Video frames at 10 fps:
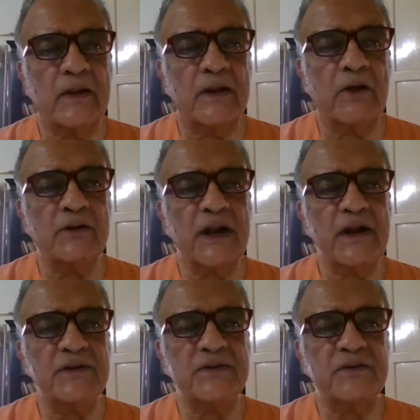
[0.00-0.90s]
Now there
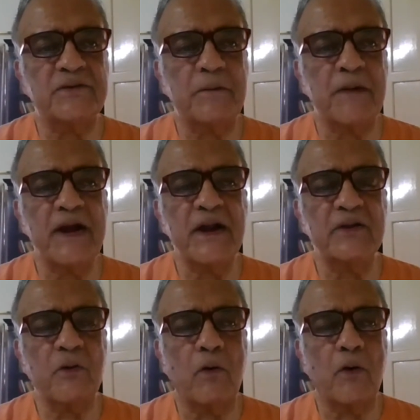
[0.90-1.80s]
is tremendous
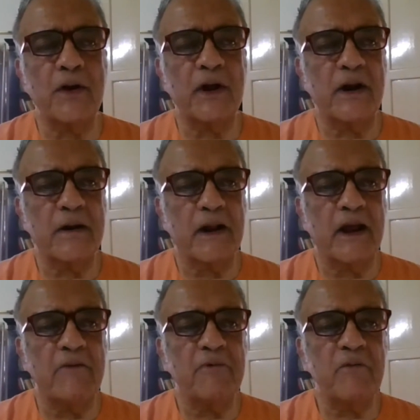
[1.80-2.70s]
order
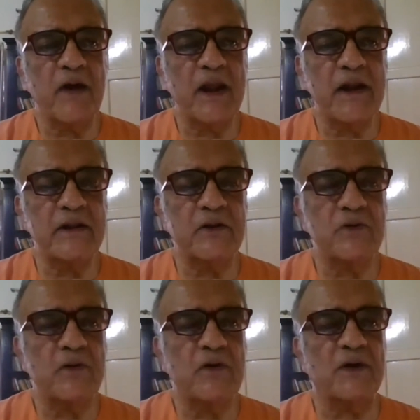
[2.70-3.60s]
everywhere in the
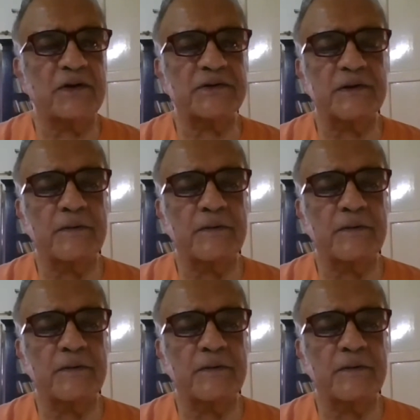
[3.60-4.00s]
universe.